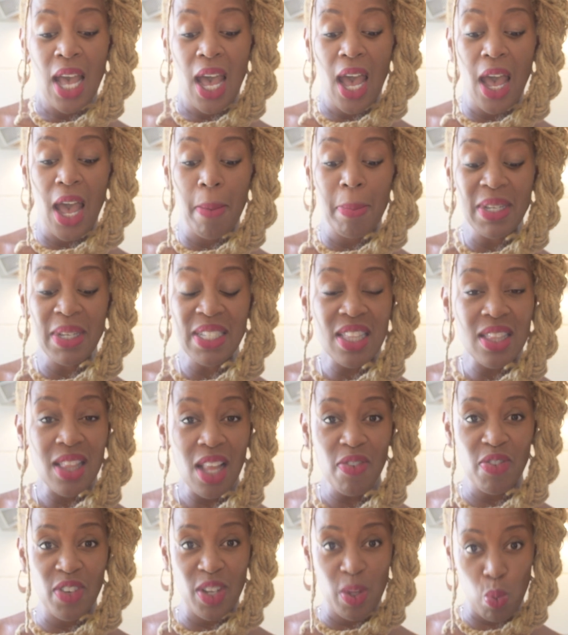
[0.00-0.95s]
It's
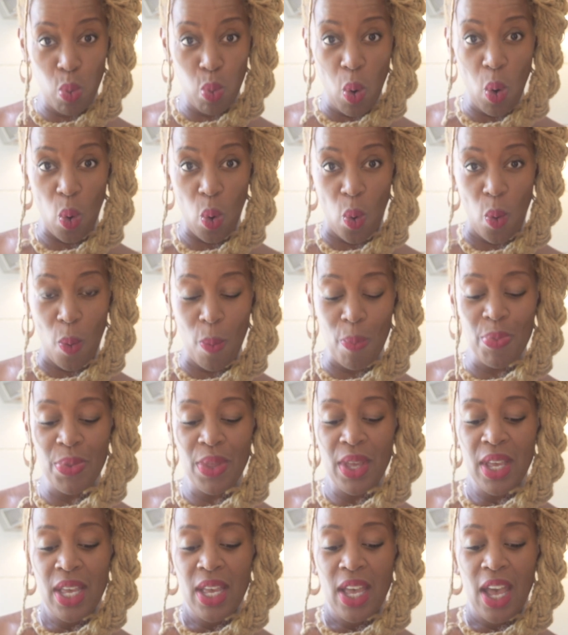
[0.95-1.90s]
lovely warm,
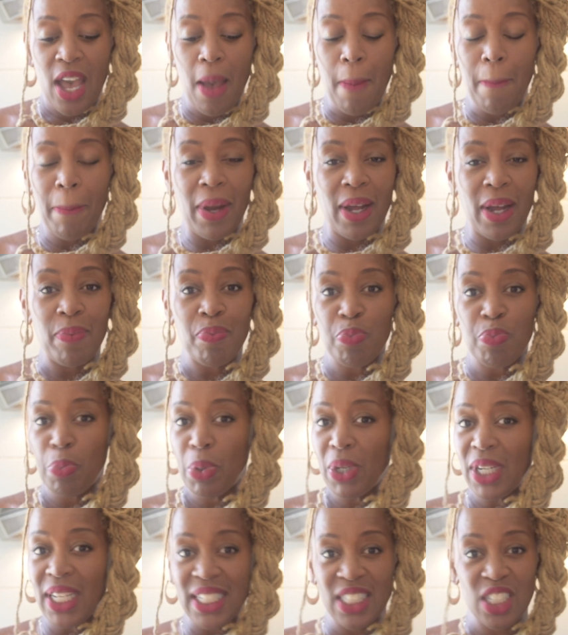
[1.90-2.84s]
but
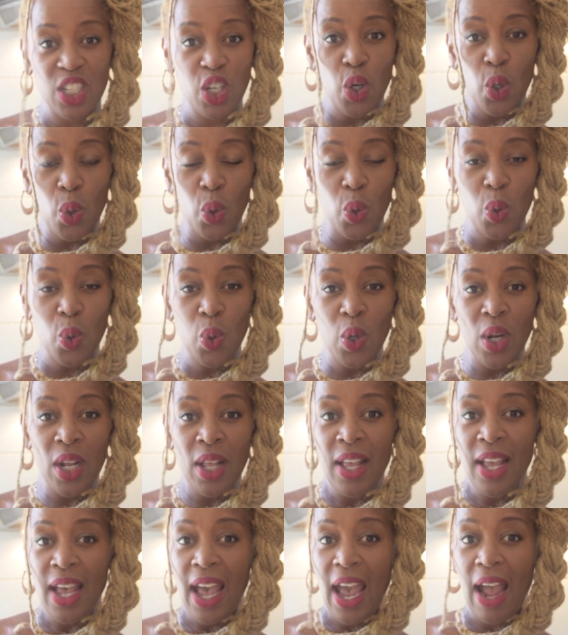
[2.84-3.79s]
put it to cool,
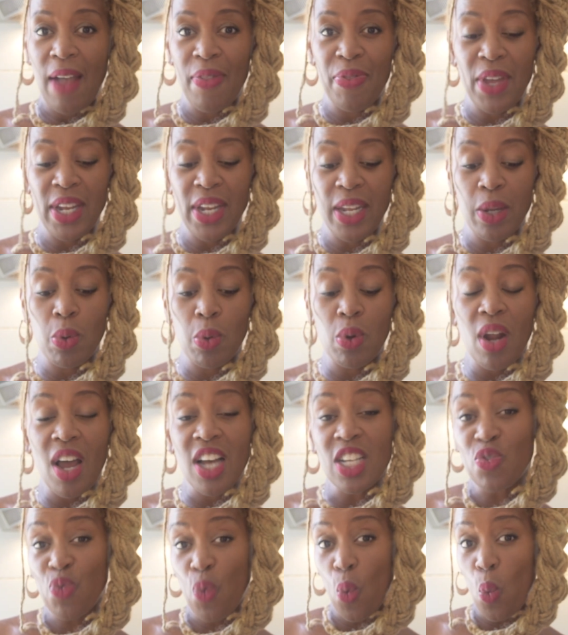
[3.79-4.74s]
and then it will
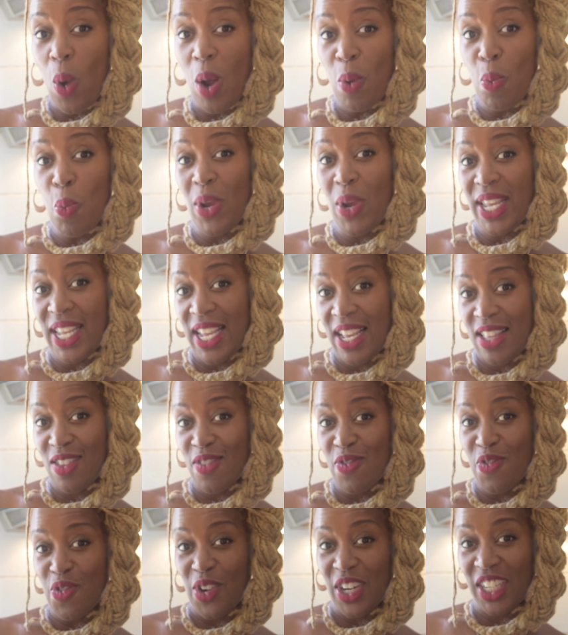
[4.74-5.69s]
last for 1 week in
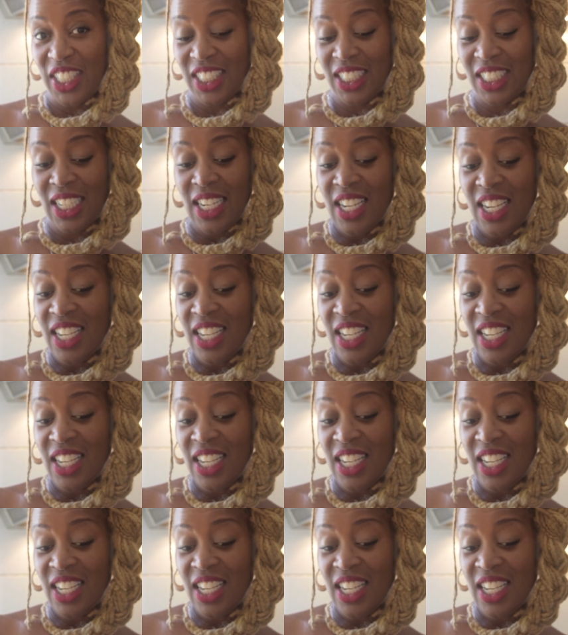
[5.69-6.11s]
the fridge.